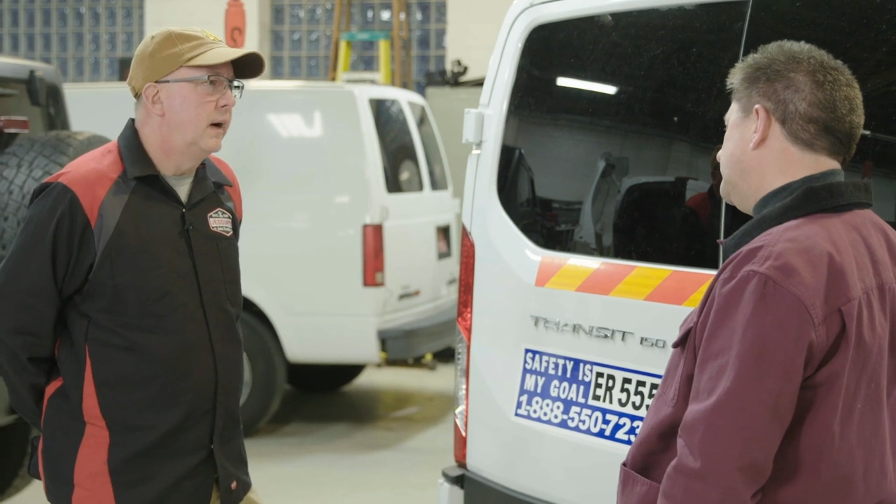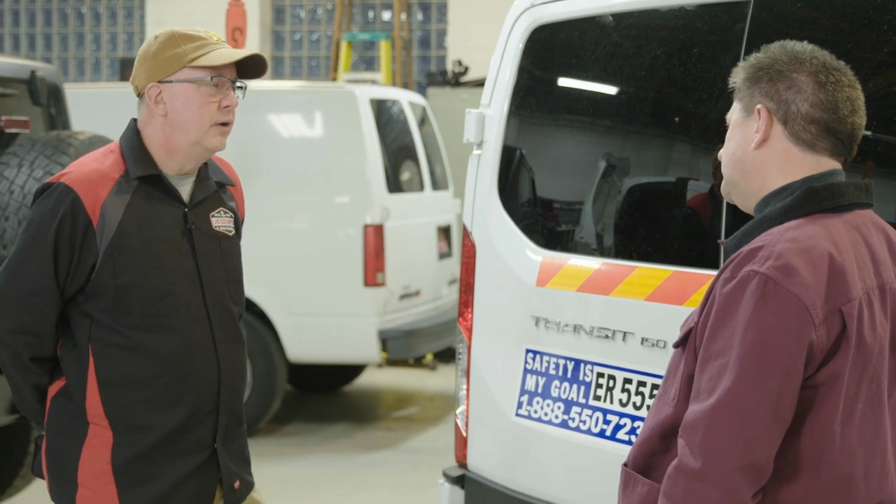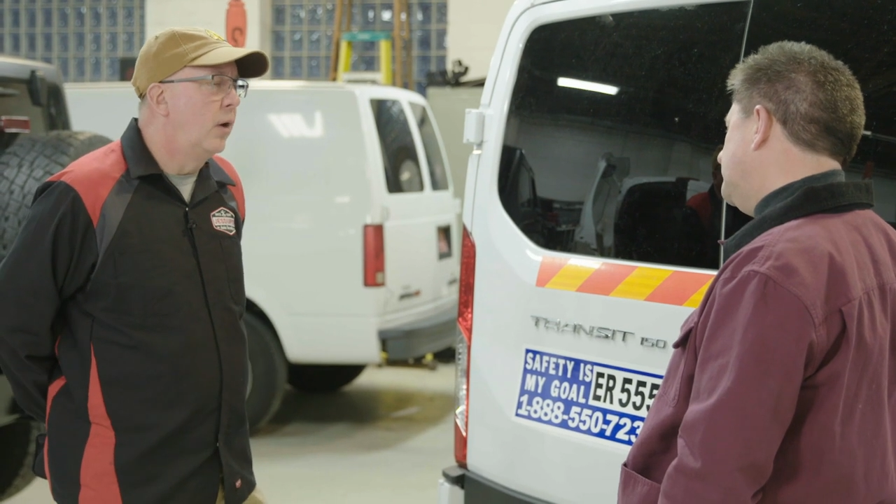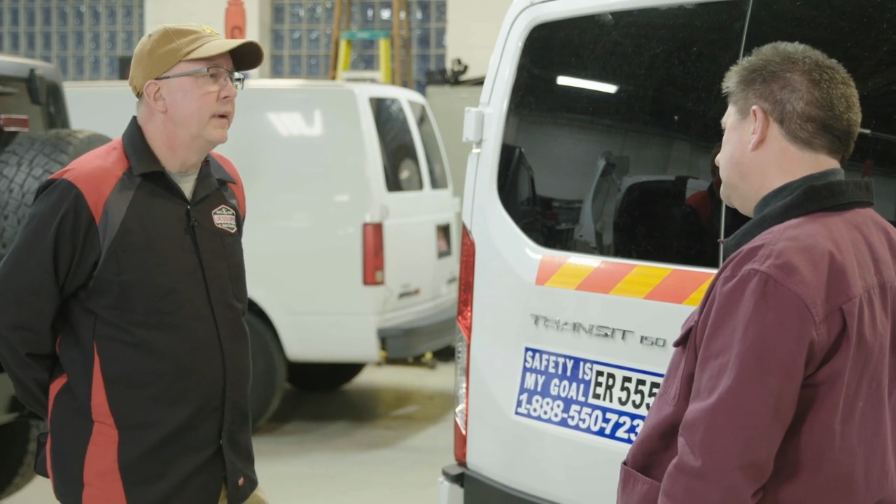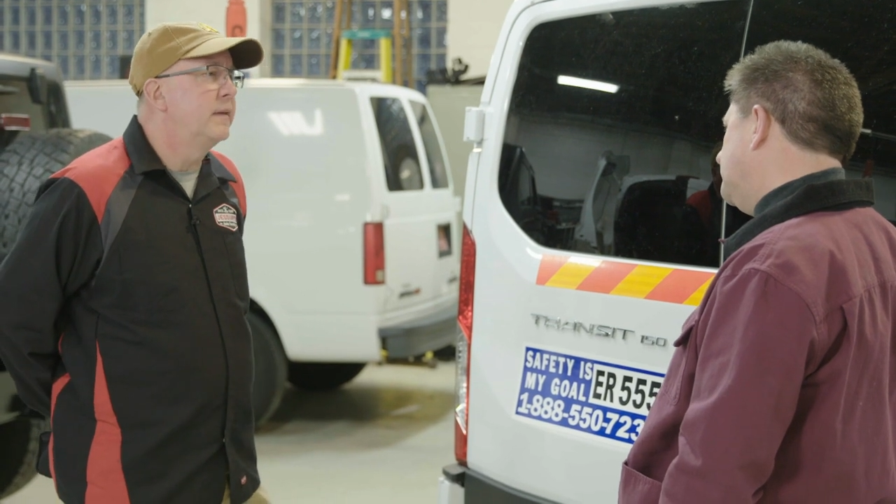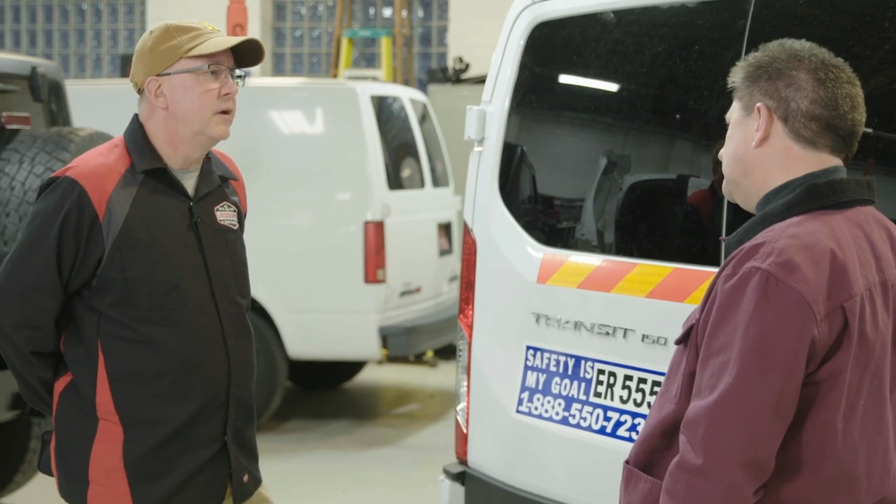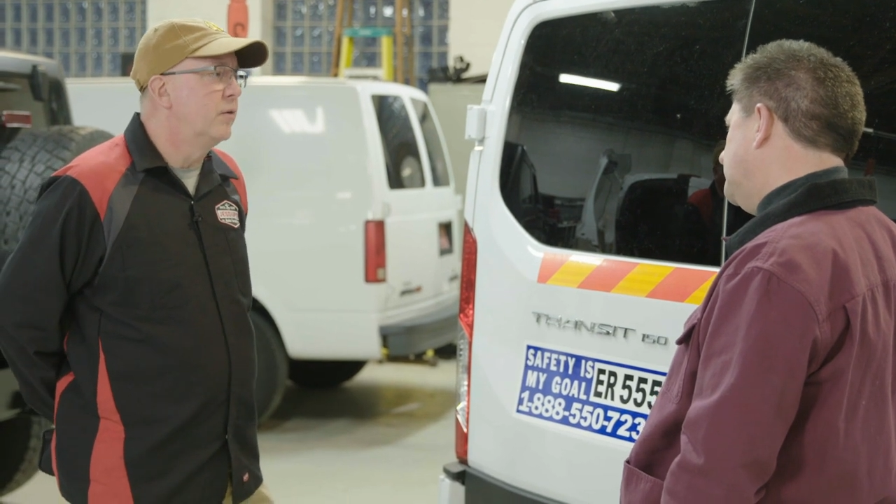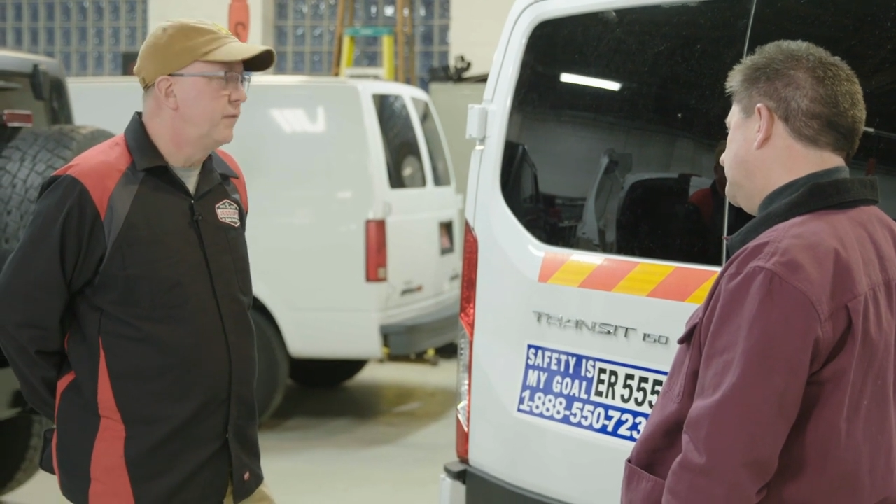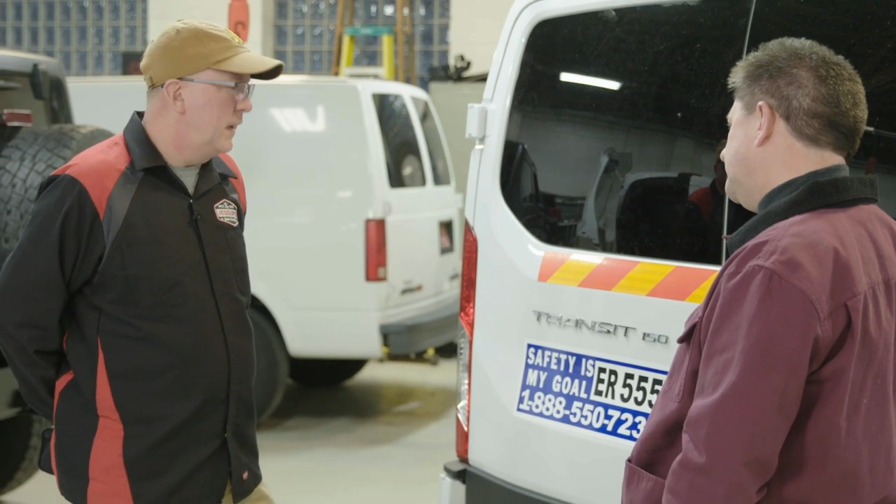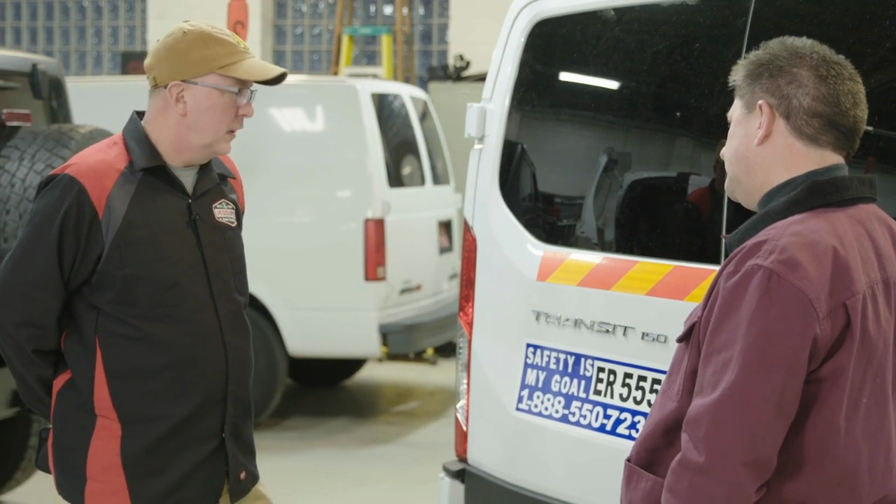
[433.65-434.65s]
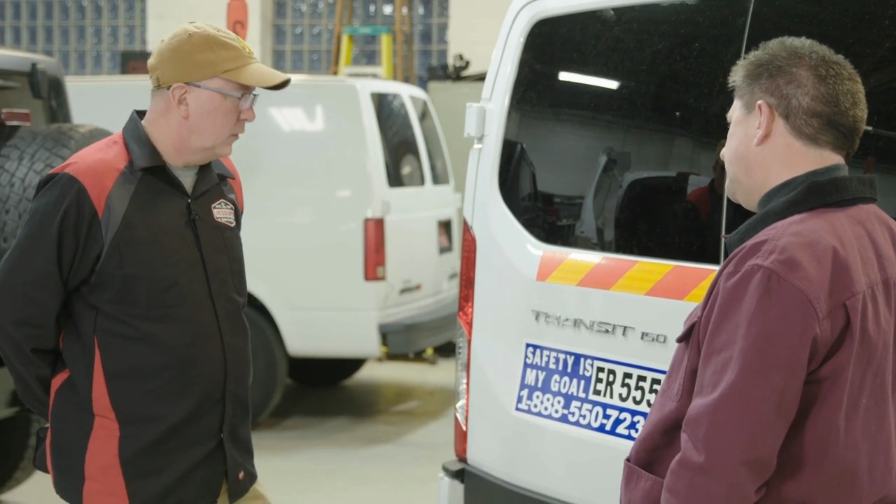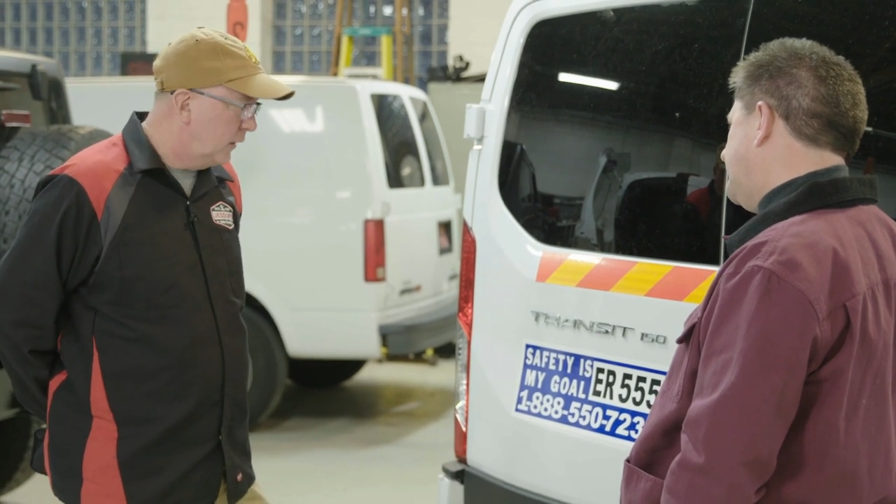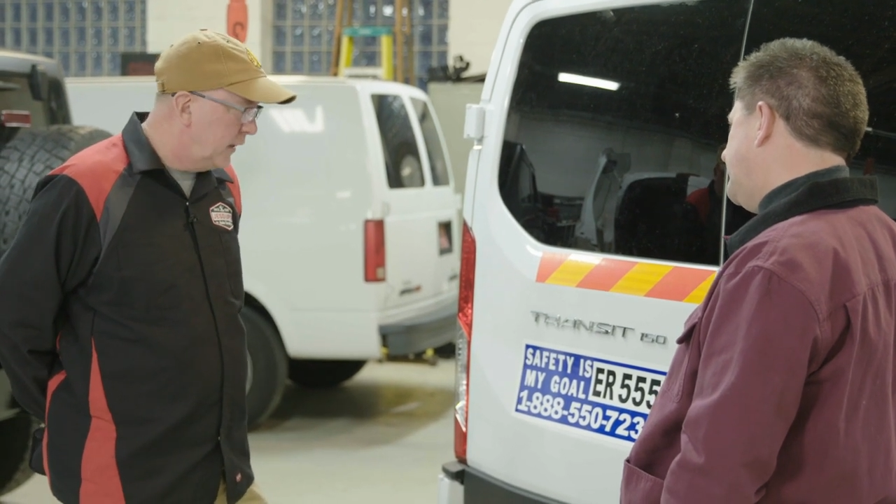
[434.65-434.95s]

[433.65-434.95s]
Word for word: knowing that your vehicle